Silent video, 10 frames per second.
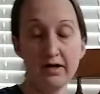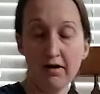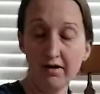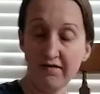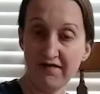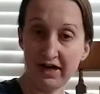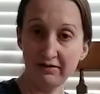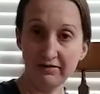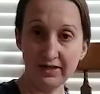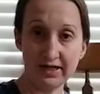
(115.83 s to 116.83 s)
are the
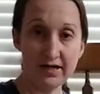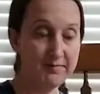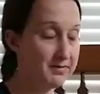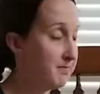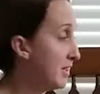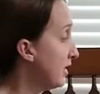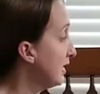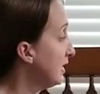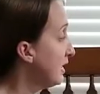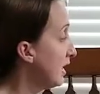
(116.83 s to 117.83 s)
factors that come to
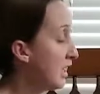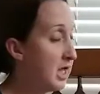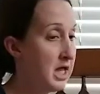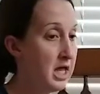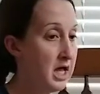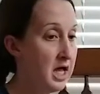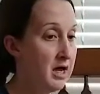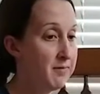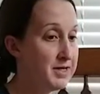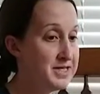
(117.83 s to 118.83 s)
mind.
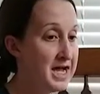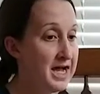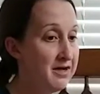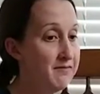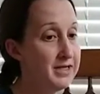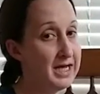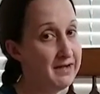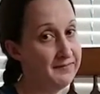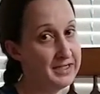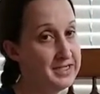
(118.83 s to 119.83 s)
But now we
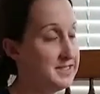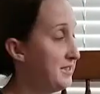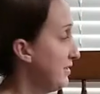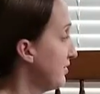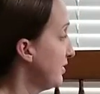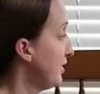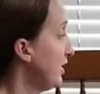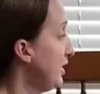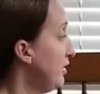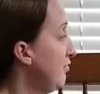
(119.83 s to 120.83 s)
have to consider
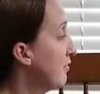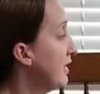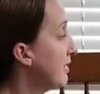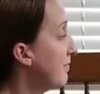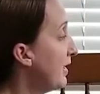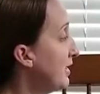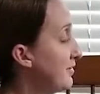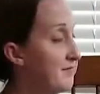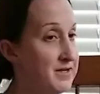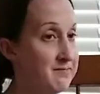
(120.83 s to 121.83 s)
you can get
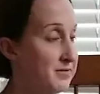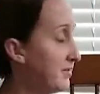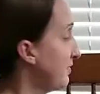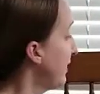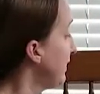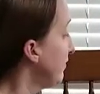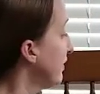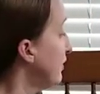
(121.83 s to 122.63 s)
positive numbers by doing